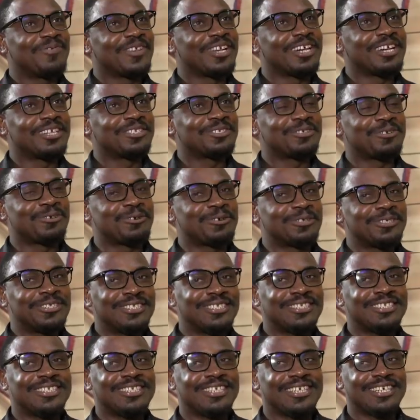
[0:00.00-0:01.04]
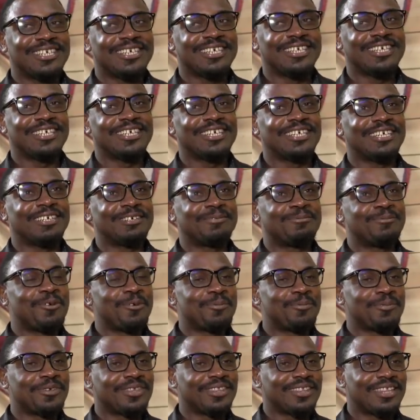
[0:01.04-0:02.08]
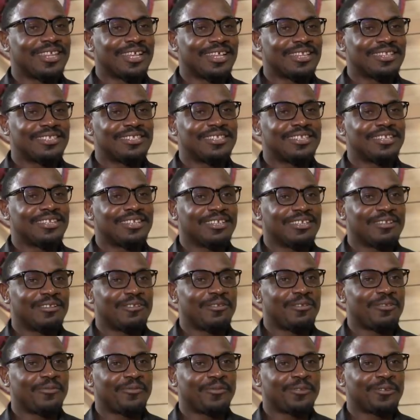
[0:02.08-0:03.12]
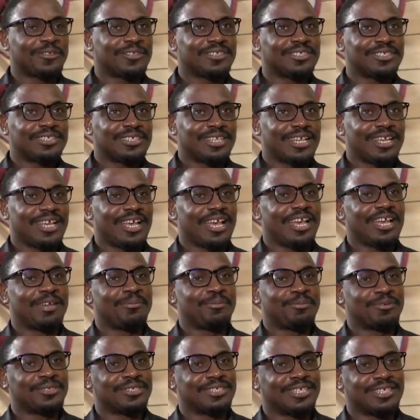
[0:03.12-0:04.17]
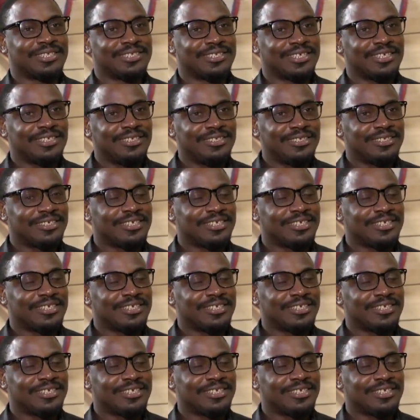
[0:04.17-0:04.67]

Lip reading: Fingers crossed. I'm hoping that they love what I presented.